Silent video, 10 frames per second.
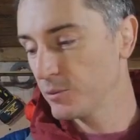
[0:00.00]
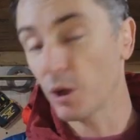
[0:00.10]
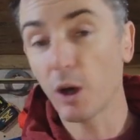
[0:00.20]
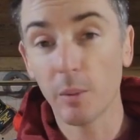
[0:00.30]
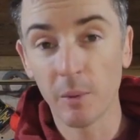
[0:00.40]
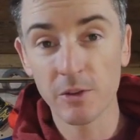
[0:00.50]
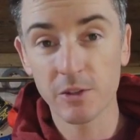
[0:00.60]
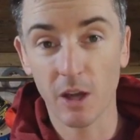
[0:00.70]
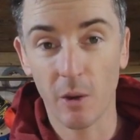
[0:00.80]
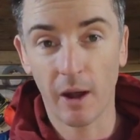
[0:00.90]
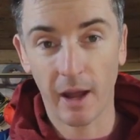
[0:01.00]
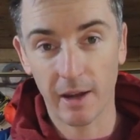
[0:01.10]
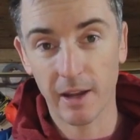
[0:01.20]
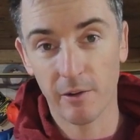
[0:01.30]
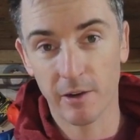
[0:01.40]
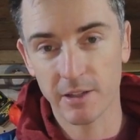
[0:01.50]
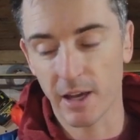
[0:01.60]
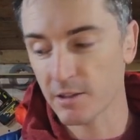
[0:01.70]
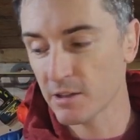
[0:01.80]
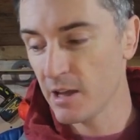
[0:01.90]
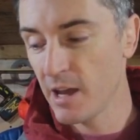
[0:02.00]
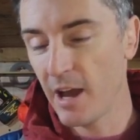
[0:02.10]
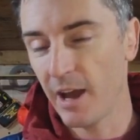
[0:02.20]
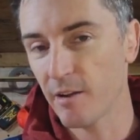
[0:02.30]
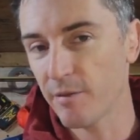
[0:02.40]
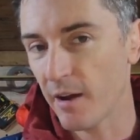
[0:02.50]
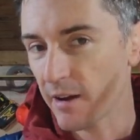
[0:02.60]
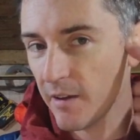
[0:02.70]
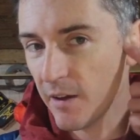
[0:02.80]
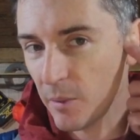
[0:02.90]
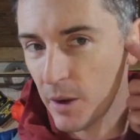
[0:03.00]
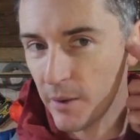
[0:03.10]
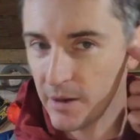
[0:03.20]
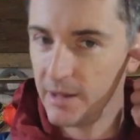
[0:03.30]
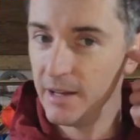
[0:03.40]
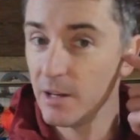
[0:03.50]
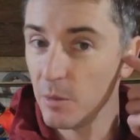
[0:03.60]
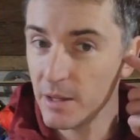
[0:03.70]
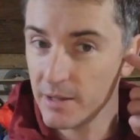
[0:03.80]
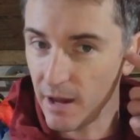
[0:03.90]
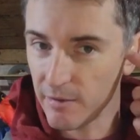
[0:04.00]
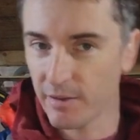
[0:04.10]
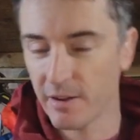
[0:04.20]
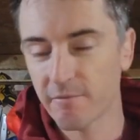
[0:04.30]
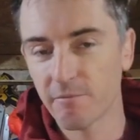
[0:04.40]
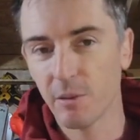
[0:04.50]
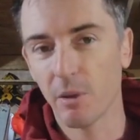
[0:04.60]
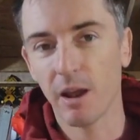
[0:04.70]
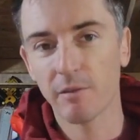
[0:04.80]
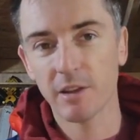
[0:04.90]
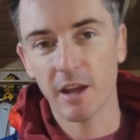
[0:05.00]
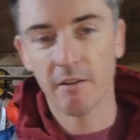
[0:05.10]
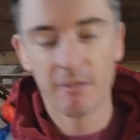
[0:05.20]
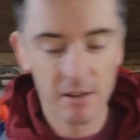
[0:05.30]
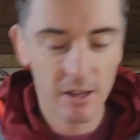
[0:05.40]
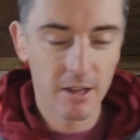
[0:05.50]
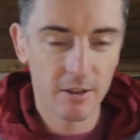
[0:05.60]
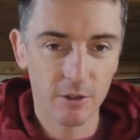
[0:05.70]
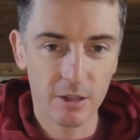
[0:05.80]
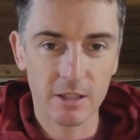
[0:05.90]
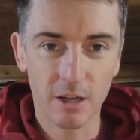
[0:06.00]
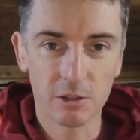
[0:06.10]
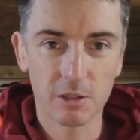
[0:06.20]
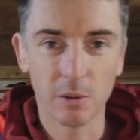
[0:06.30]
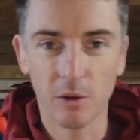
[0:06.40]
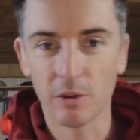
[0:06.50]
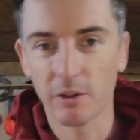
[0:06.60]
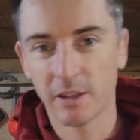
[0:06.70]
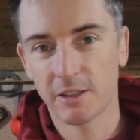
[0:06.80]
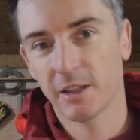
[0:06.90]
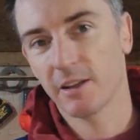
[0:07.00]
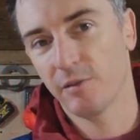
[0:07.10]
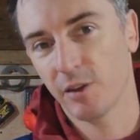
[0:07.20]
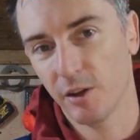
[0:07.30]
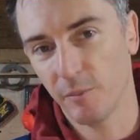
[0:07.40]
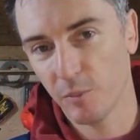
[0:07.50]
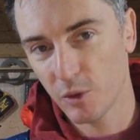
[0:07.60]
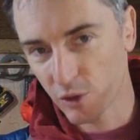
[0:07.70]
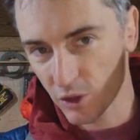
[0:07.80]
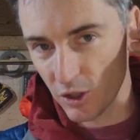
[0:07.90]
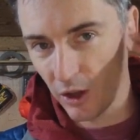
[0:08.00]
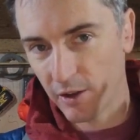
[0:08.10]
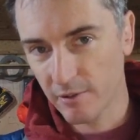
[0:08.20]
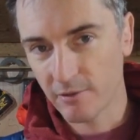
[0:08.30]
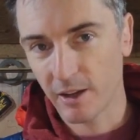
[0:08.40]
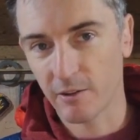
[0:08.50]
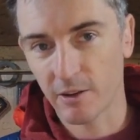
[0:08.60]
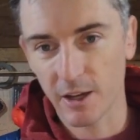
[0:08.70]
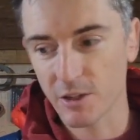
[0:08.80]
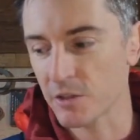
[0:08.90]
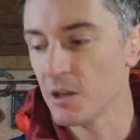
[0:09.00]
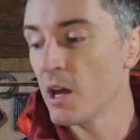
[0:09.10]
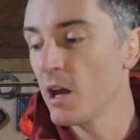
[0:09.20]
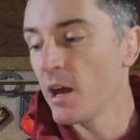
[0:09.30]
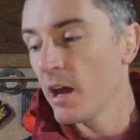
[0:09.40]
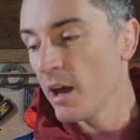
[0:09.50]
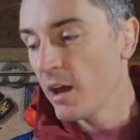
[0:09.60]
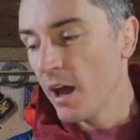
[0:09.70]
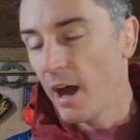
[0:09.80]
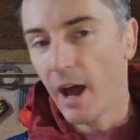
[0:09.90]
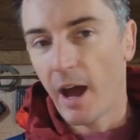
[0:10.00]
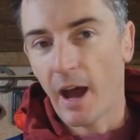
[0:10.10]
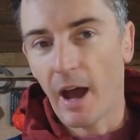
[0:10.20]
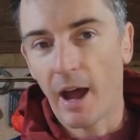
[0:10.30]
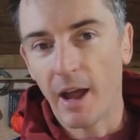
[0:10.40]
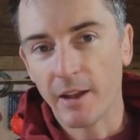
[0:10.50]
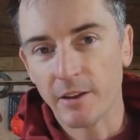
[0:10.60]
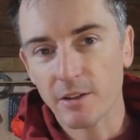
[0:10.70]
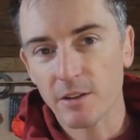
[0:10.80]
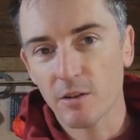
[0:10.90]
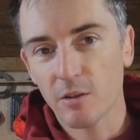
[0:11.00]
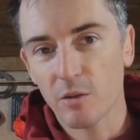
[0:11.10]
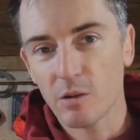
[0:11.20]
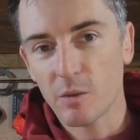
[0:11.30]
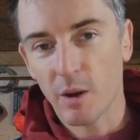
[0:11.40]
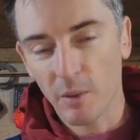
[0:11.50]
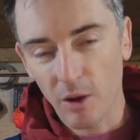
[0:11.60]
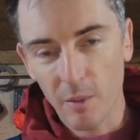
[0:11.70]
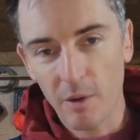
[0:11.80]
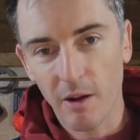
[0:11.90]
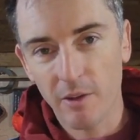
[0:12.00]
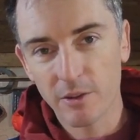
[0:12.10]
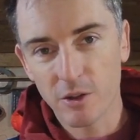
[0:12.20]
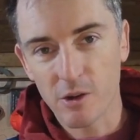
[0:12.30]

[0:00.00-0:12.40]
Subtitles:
So a couple of months ago, I had a hearing test and I found out that I'm going a little bit deaf in my left ear. Nothing noticeable, nothing significant, just slight degradation. And when I'm climbing around the